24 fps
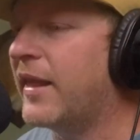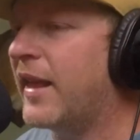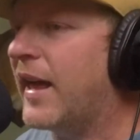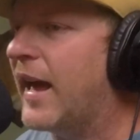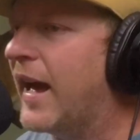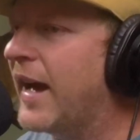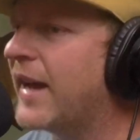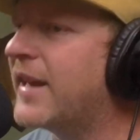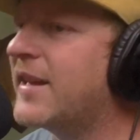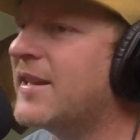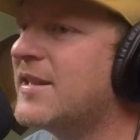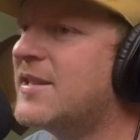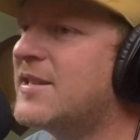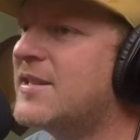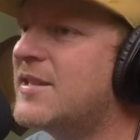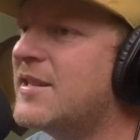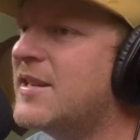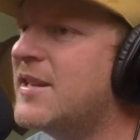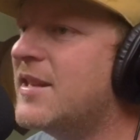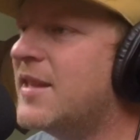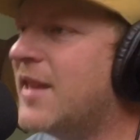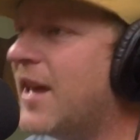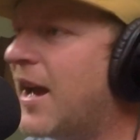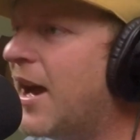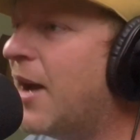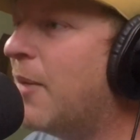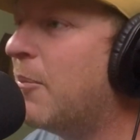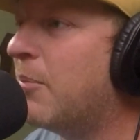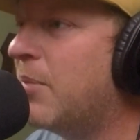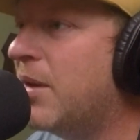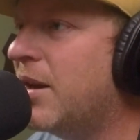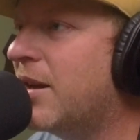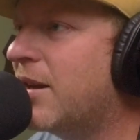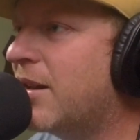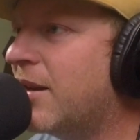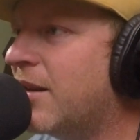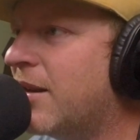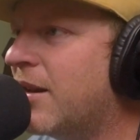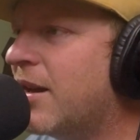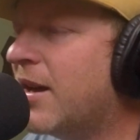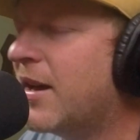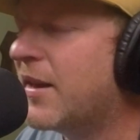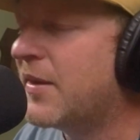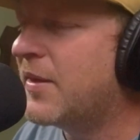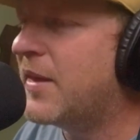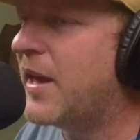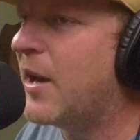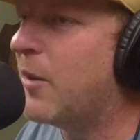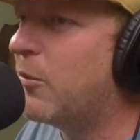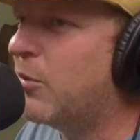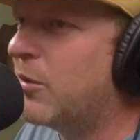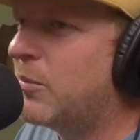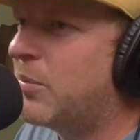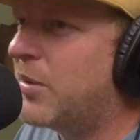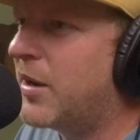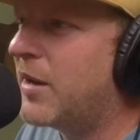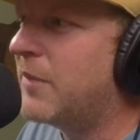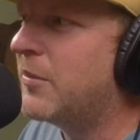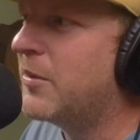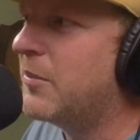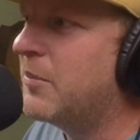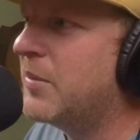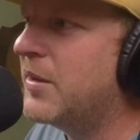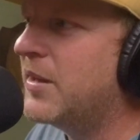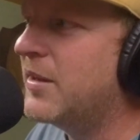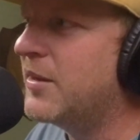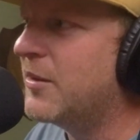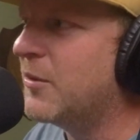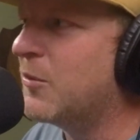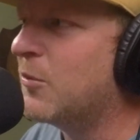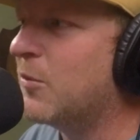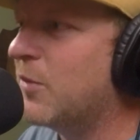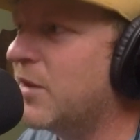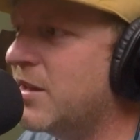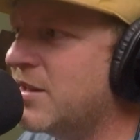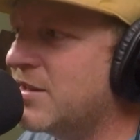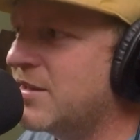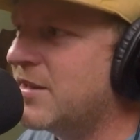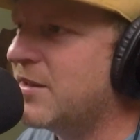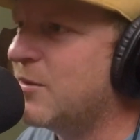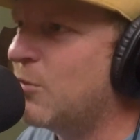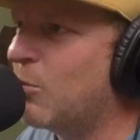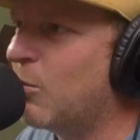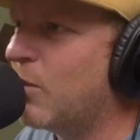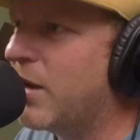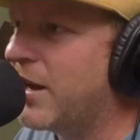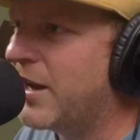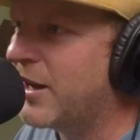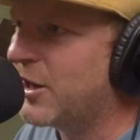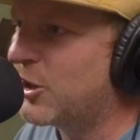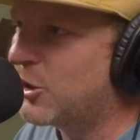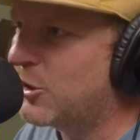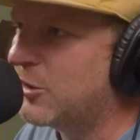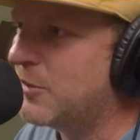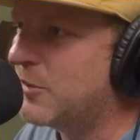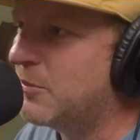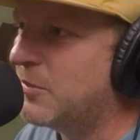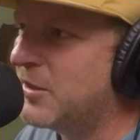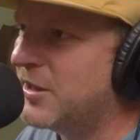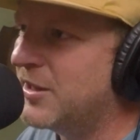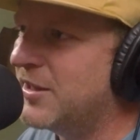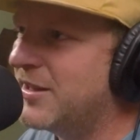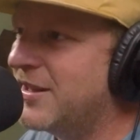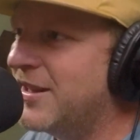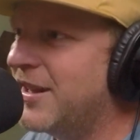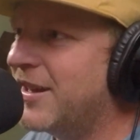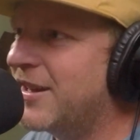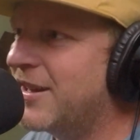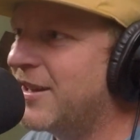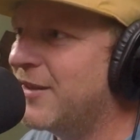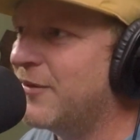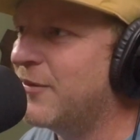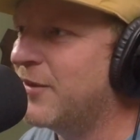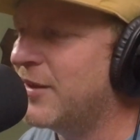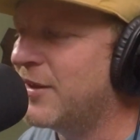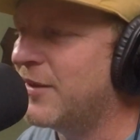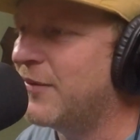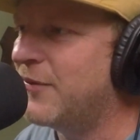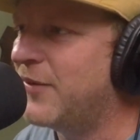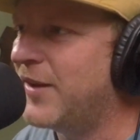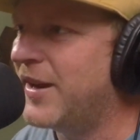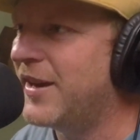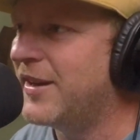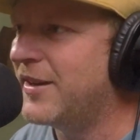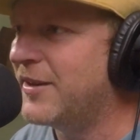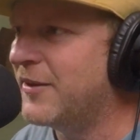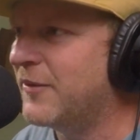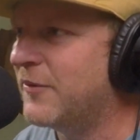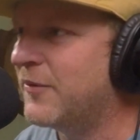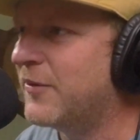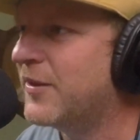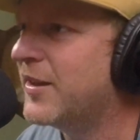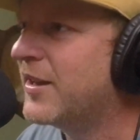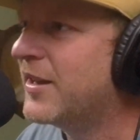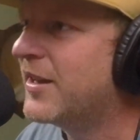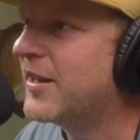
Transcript: I could see that being that would probably be the reason why it could be addictive in the fact of